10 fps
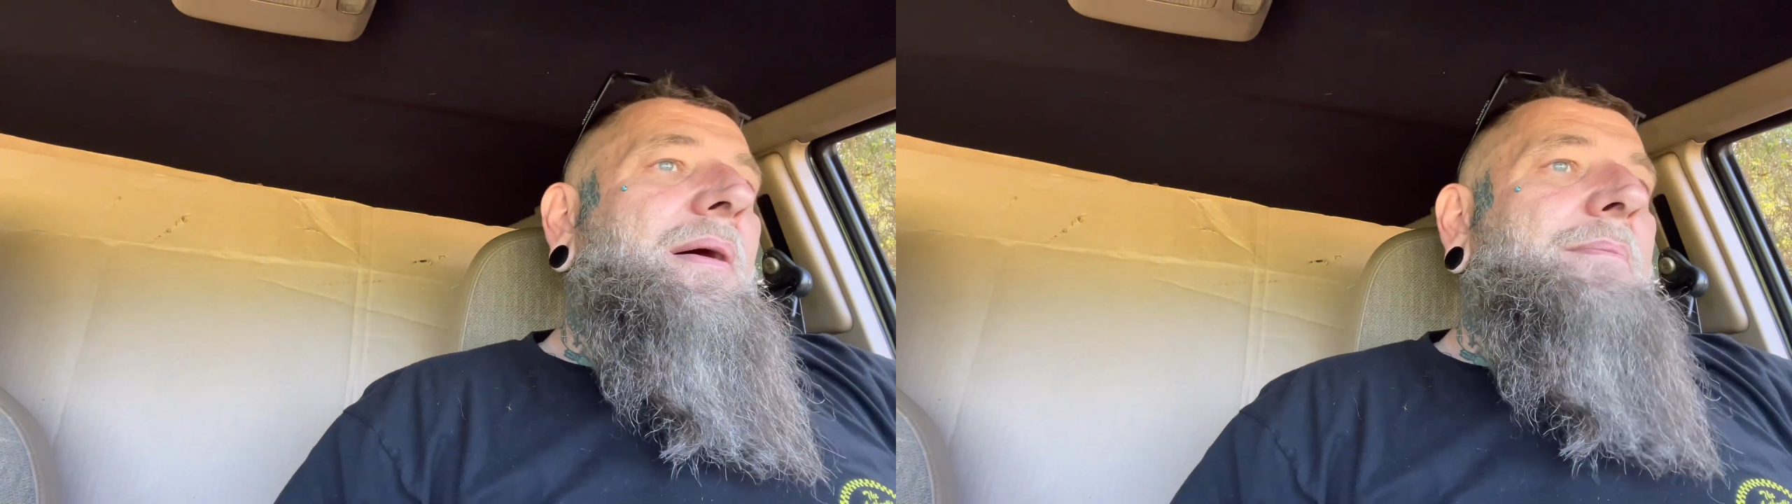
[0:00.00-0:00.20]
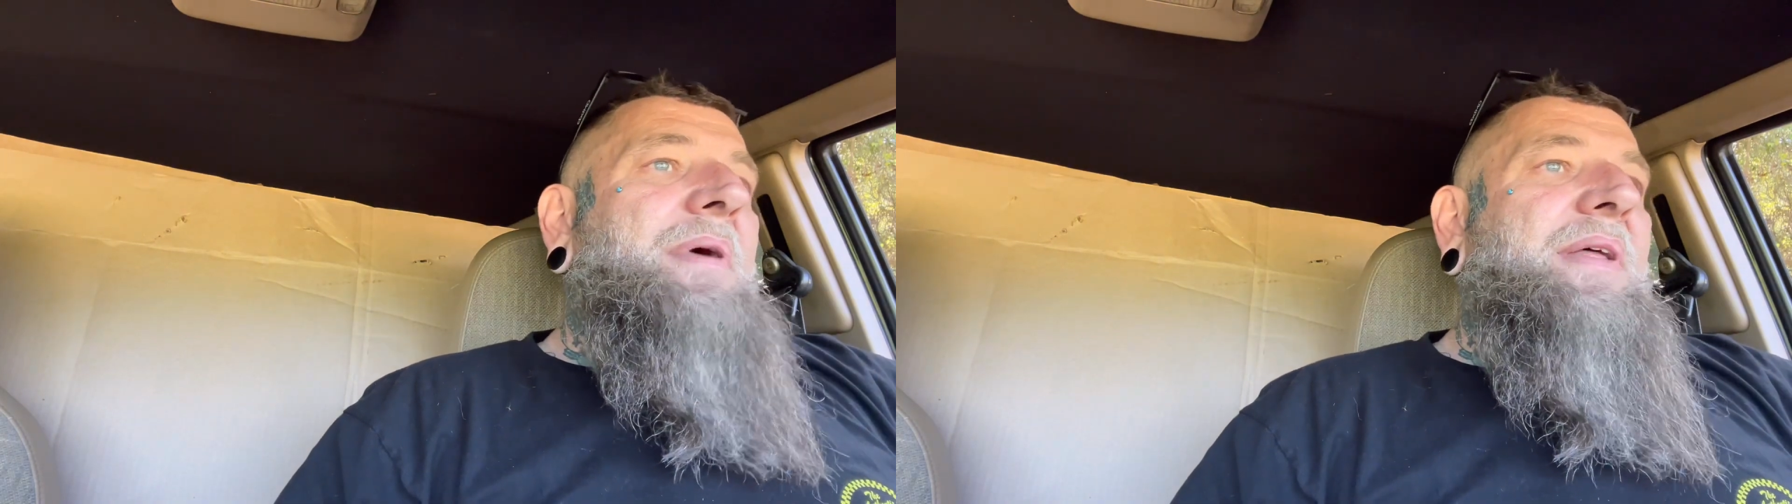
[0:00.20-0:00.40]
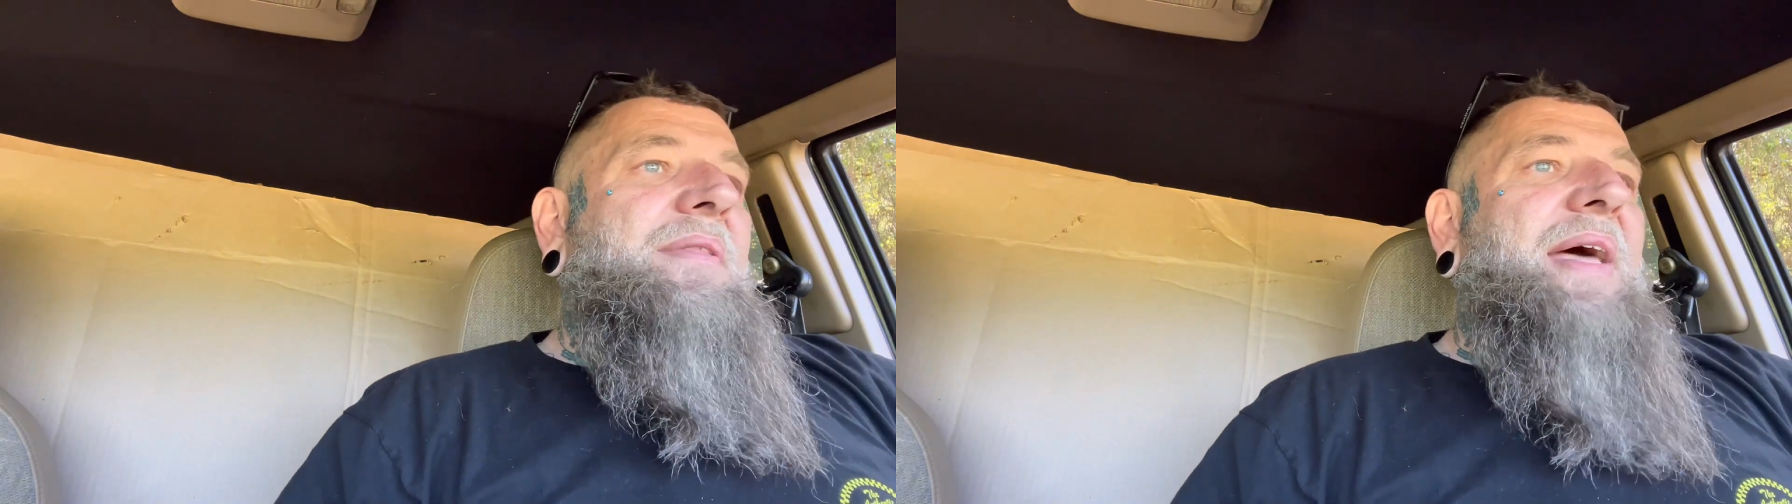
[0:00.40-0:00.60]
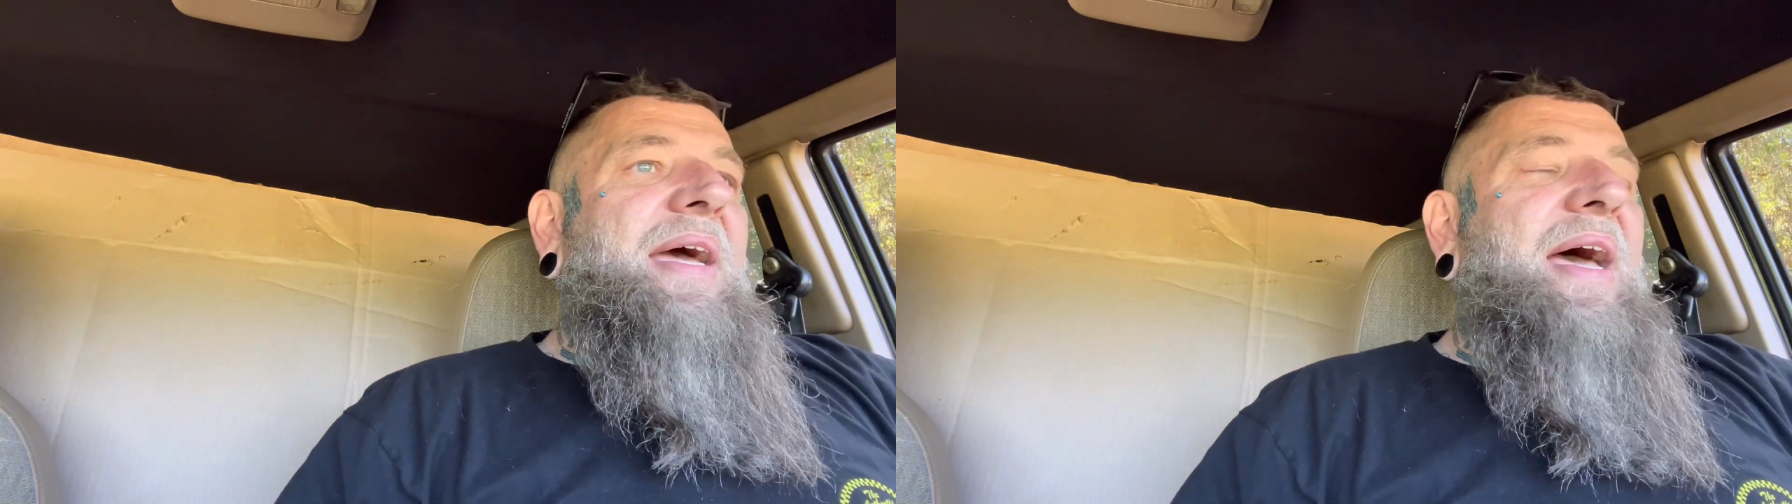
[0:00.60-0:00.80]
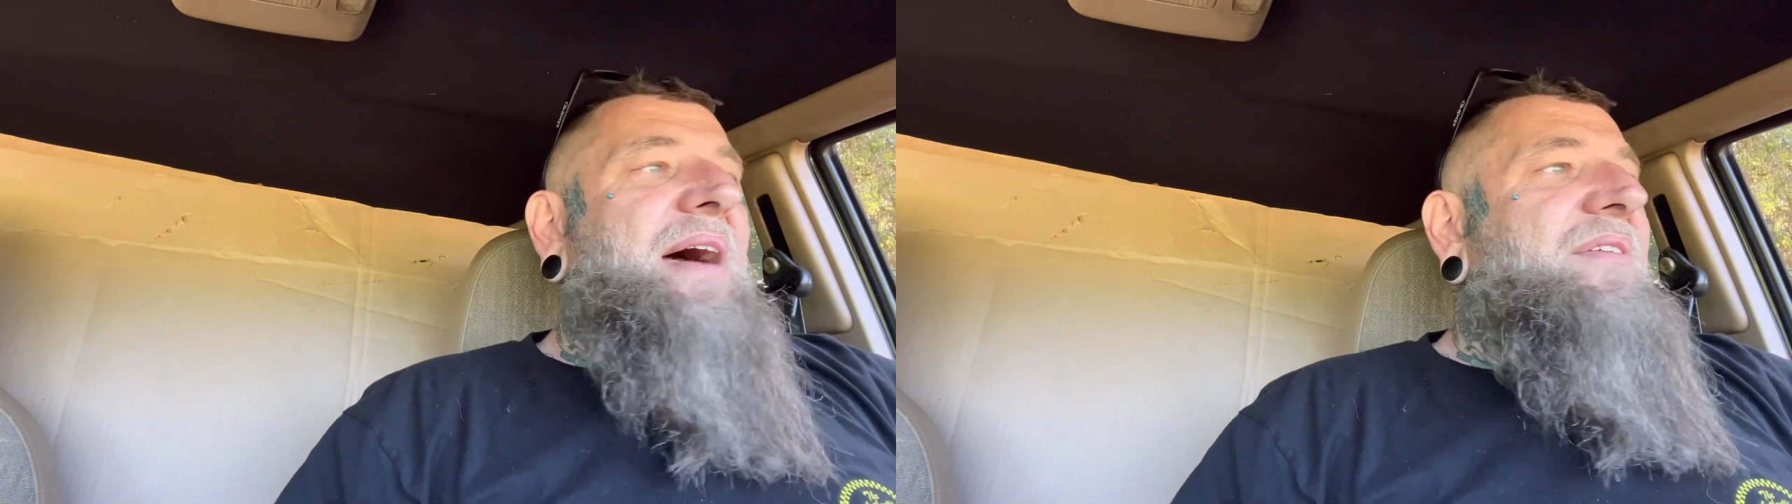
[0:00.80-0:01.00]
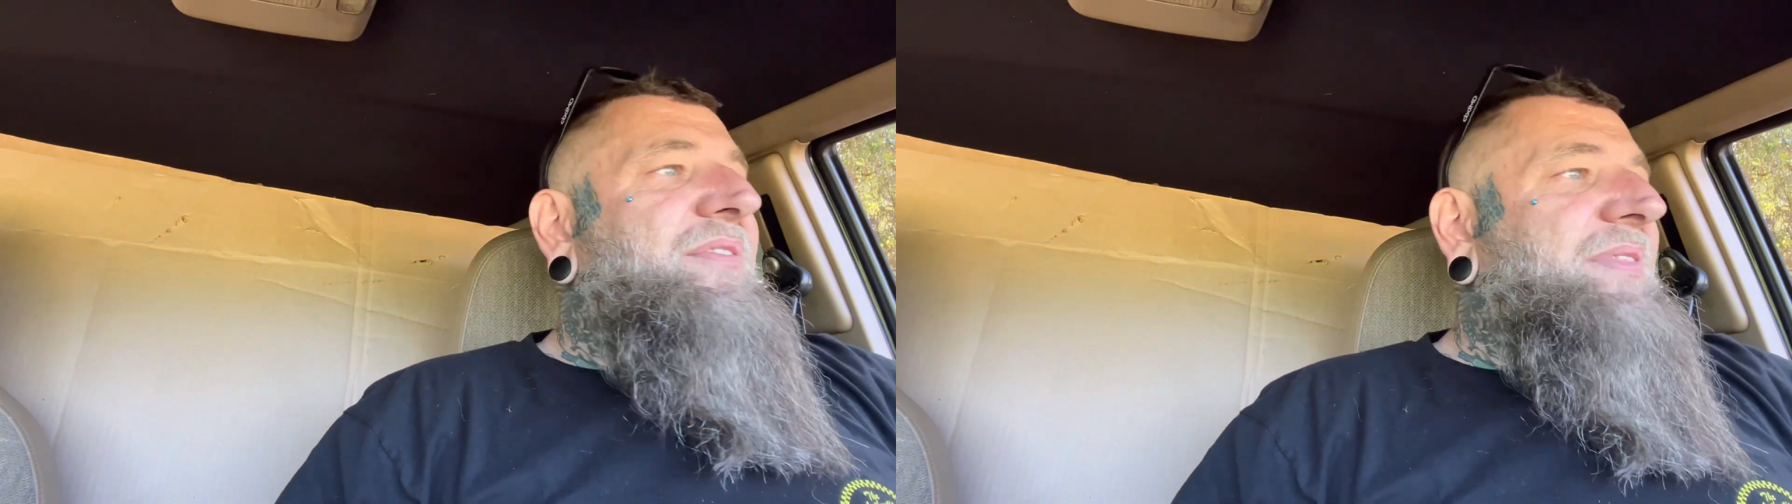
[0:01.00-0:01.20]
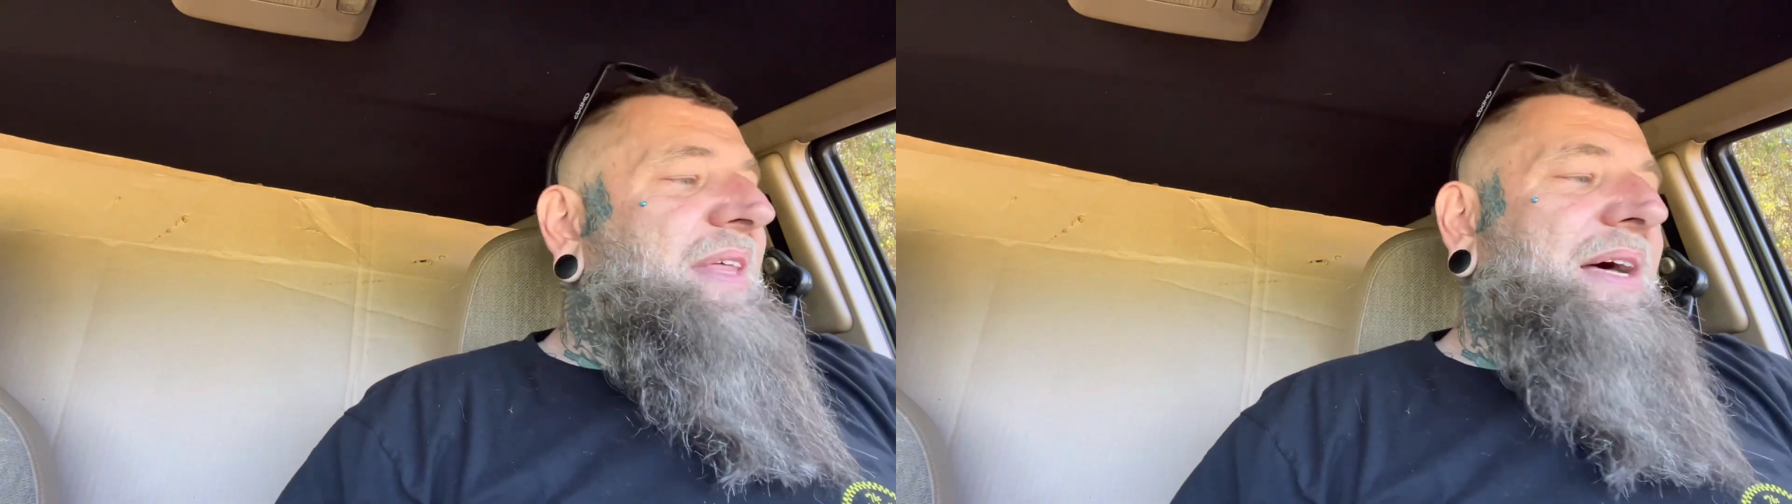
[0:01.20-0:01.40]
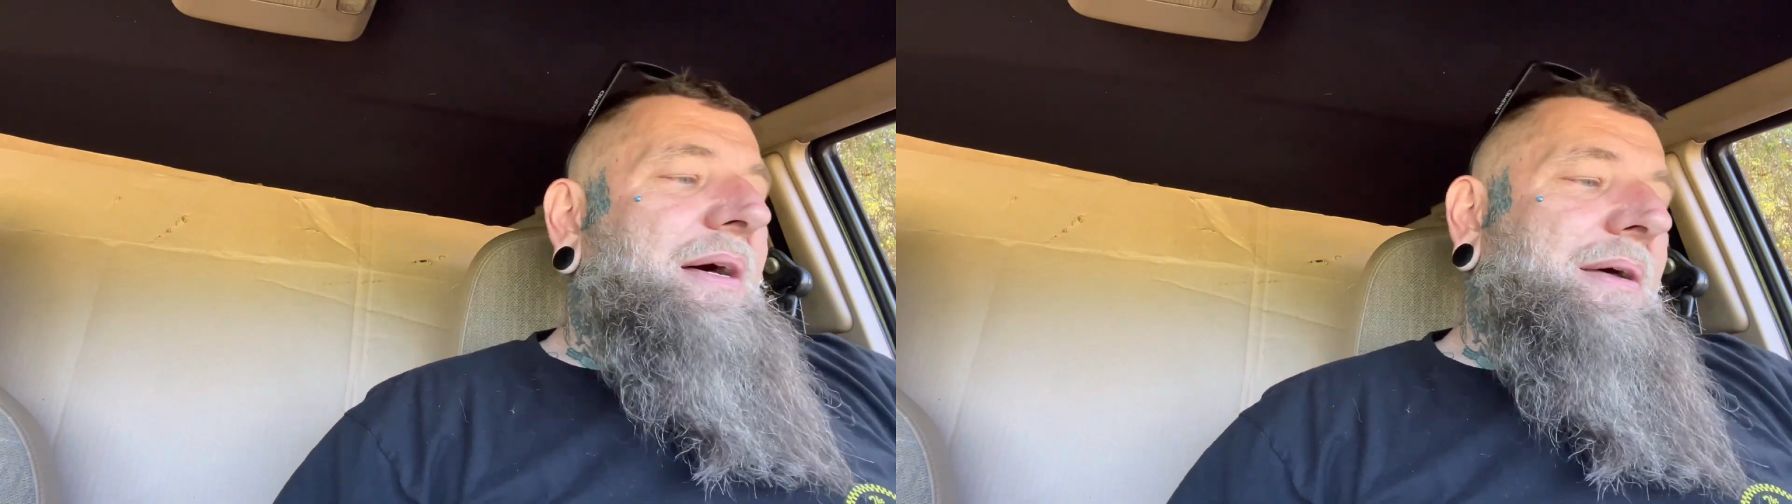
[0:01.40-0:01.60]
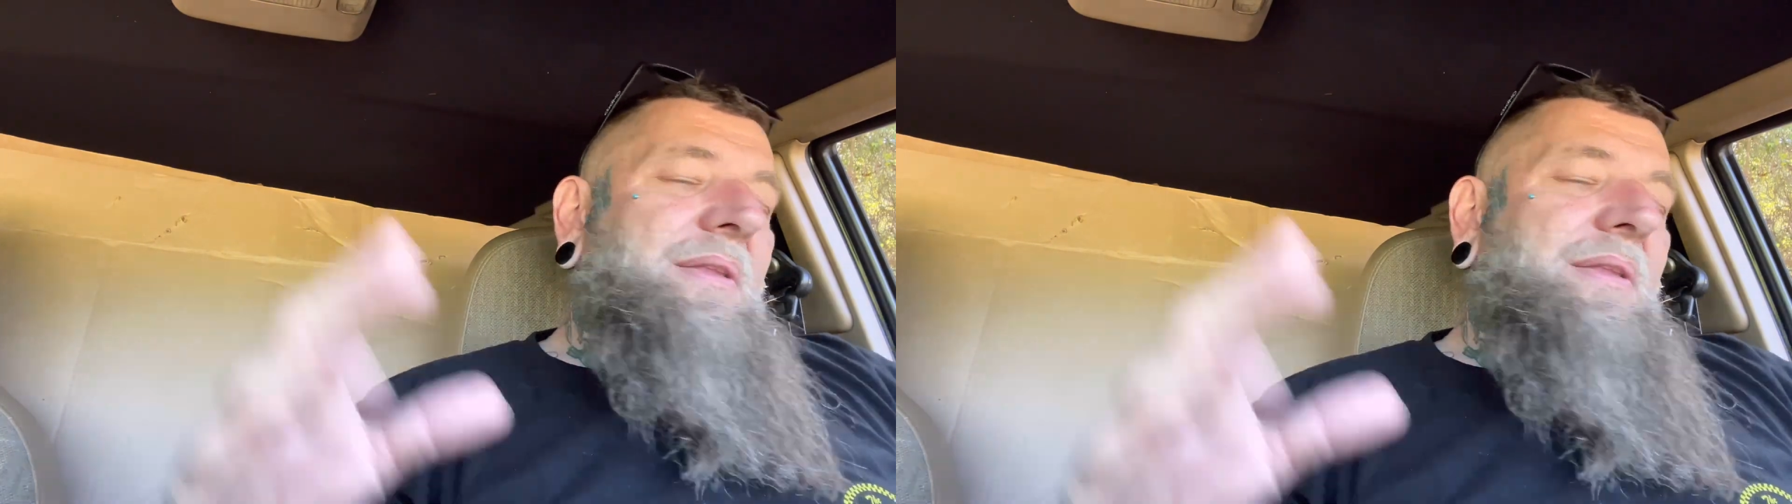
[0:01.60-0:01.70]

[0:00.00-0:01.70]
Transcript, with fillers: but they have the